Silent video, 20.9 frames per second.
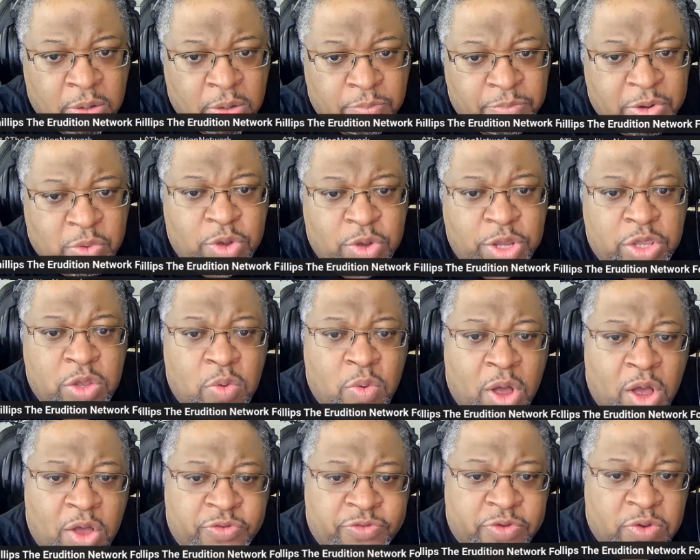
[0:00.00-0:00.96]
But when you
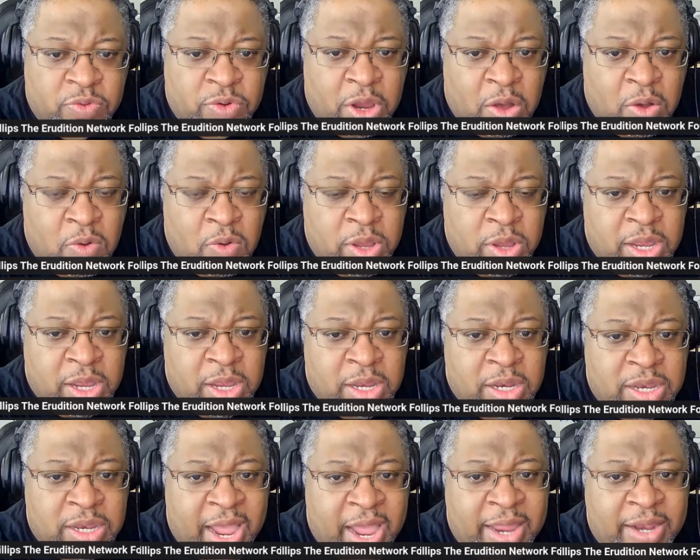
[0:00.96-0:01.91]
also know
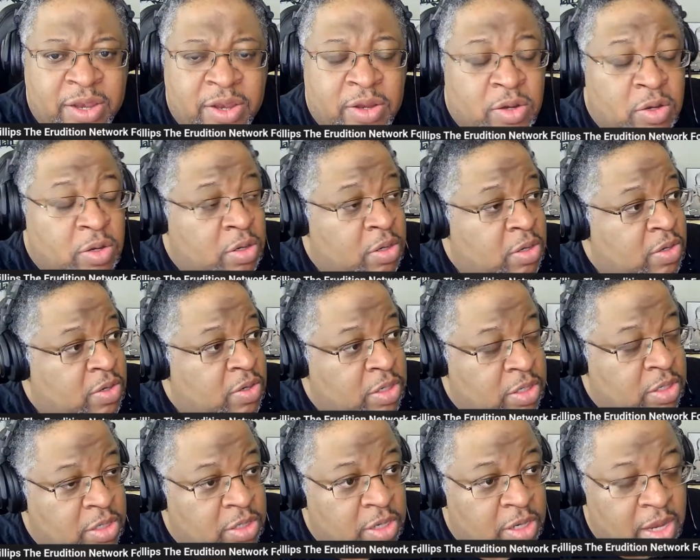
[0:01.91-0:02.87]
that
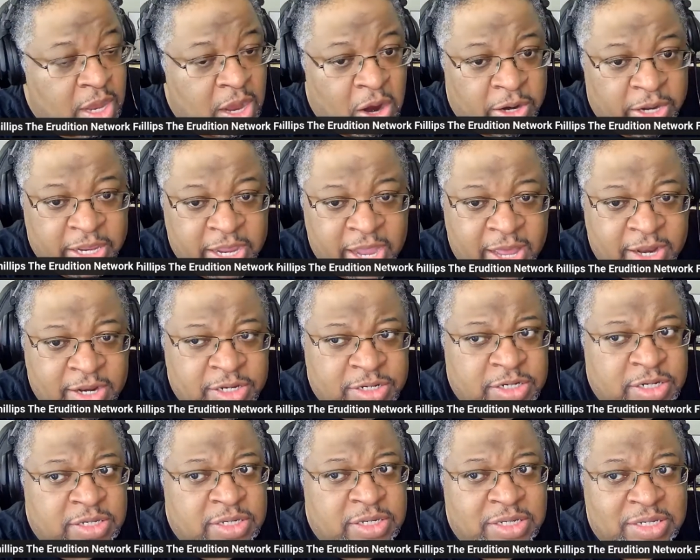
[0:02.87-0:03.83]

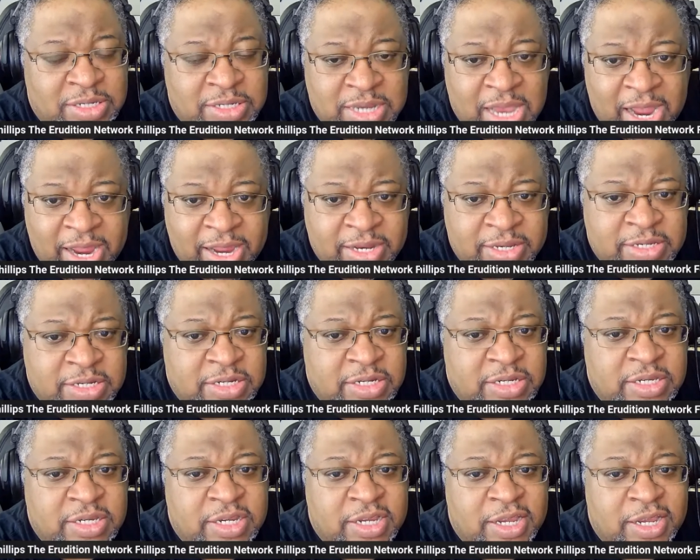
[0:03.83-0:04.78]
archaeologists,
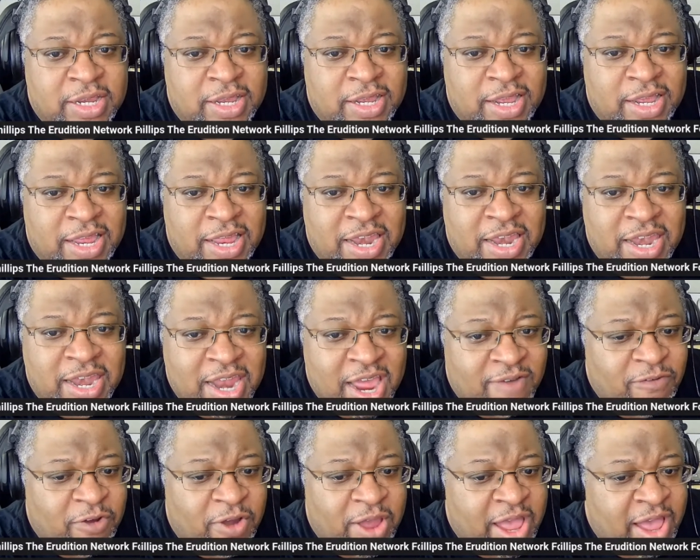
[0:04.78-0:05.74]
scientists
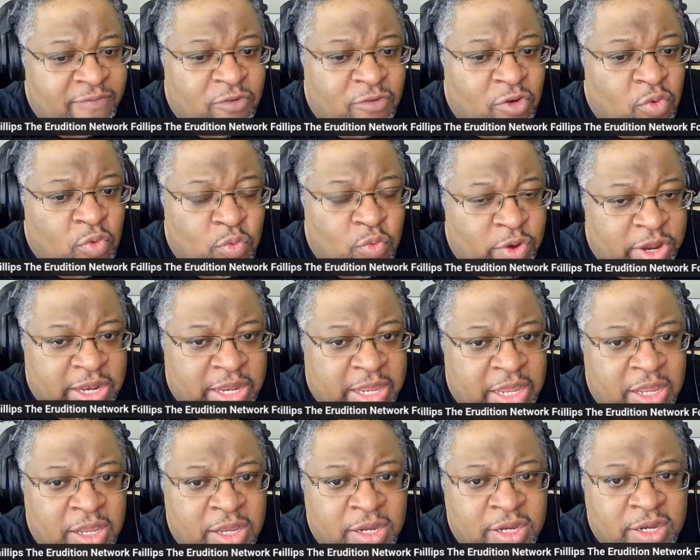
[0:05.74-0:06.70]
never ever
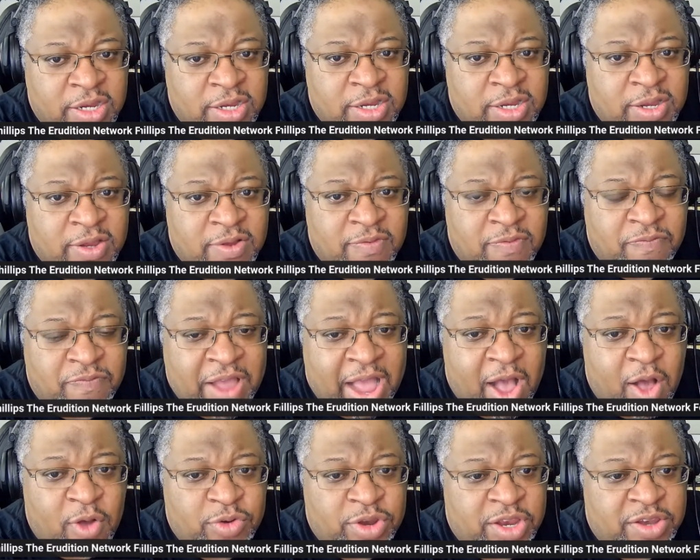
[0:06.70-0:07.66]
really
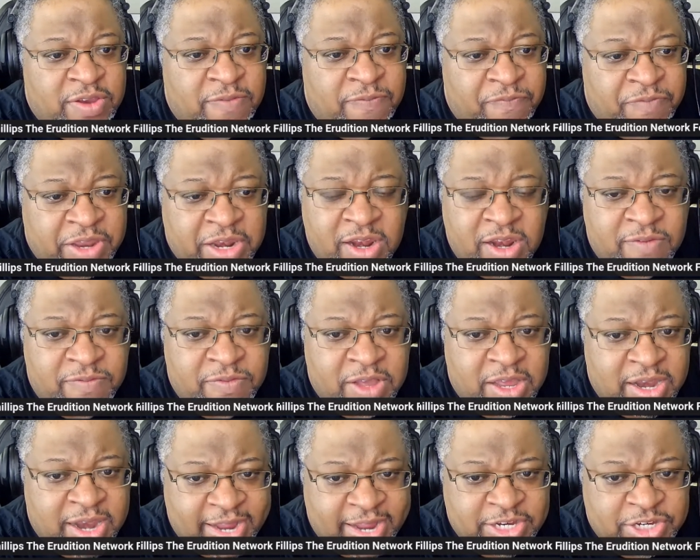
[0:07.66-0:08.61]
found a definitive
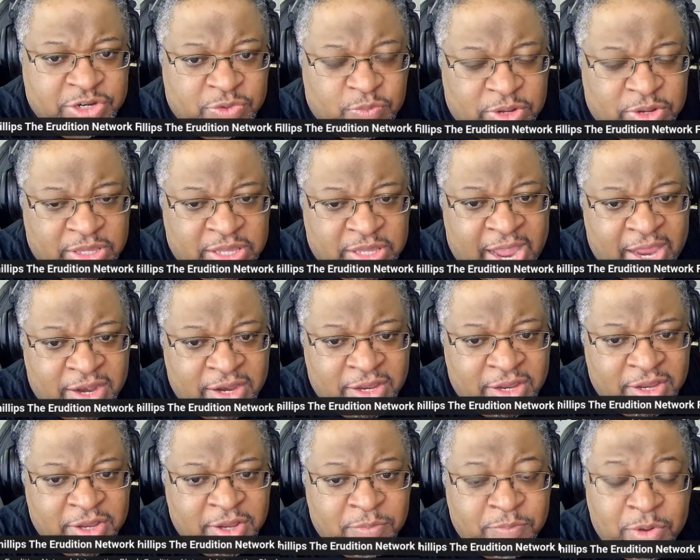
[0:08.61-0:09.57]
connection that,
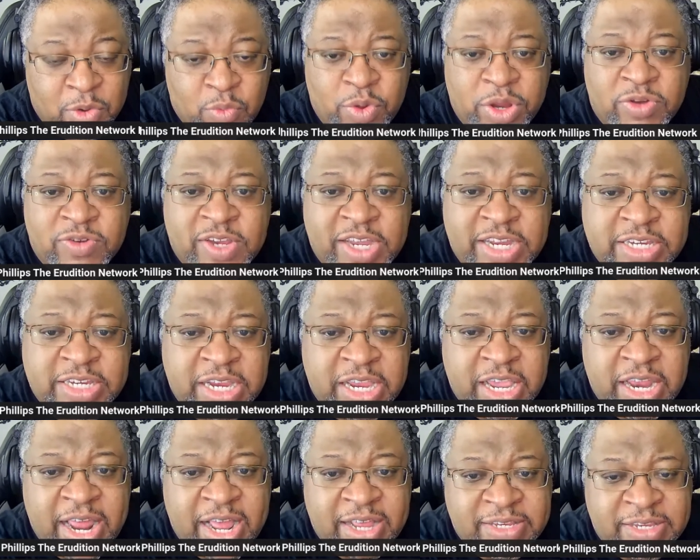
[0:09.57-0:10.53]
but we're teaching
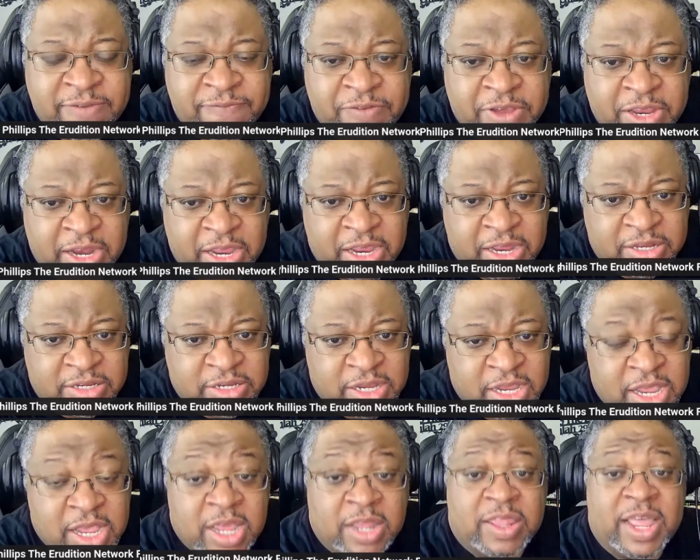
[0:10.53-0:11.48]
it as if it is.
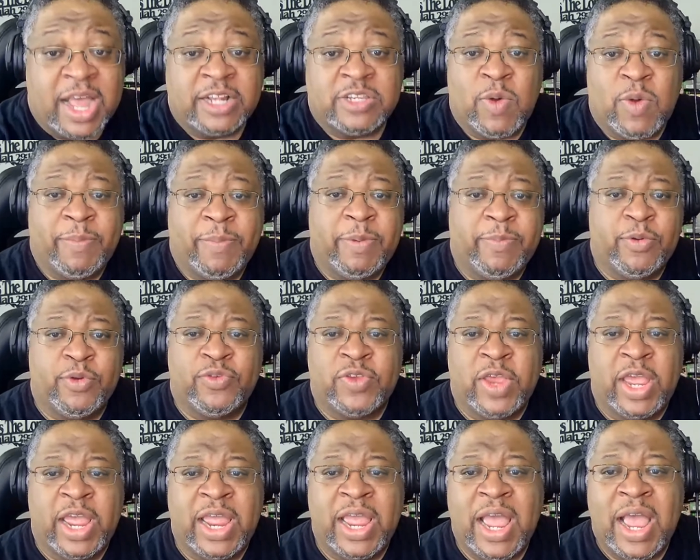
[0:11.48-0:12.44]
That's why people
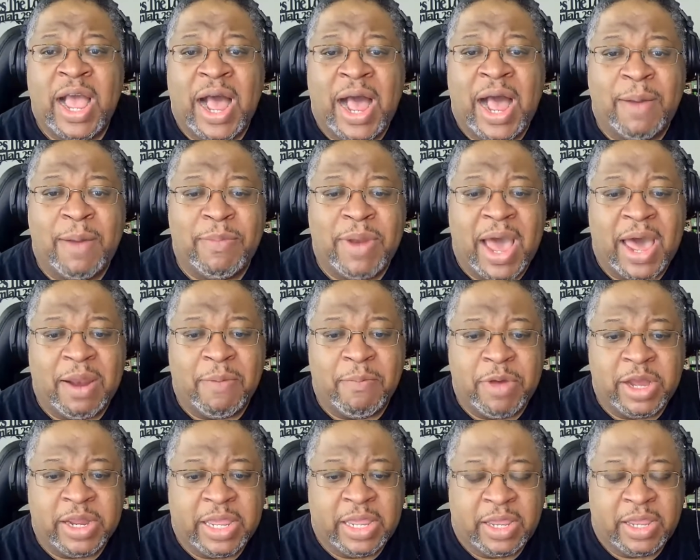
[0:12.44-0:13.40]
say, I'm not a
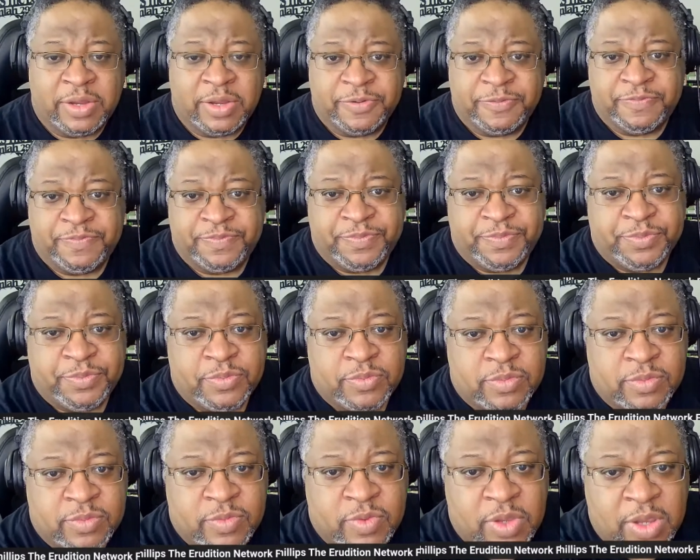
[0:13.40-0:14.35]
monkey.
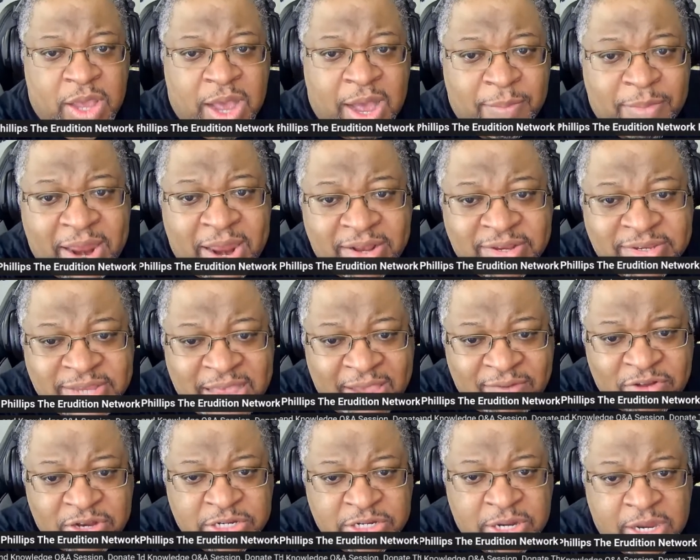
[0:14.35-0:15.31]
I'm not a
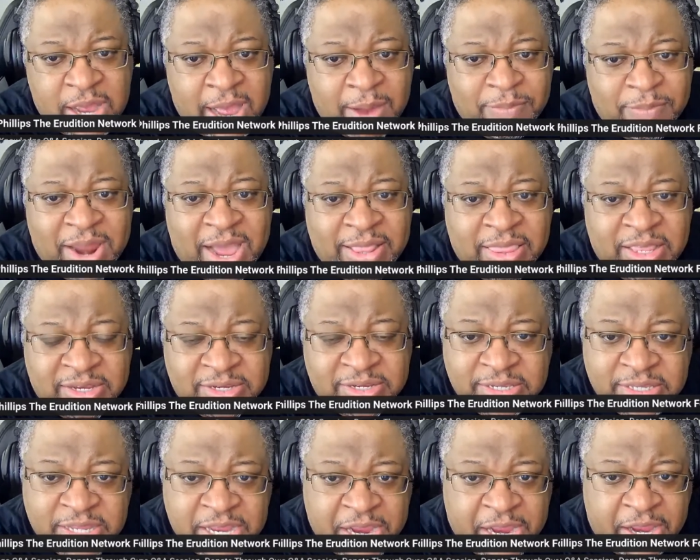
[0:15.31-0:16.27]
savage. I'm not
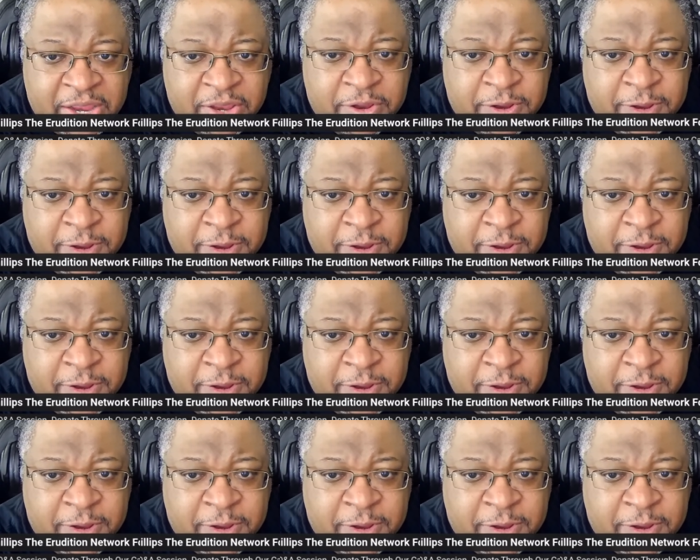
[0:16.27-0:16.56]
this thing.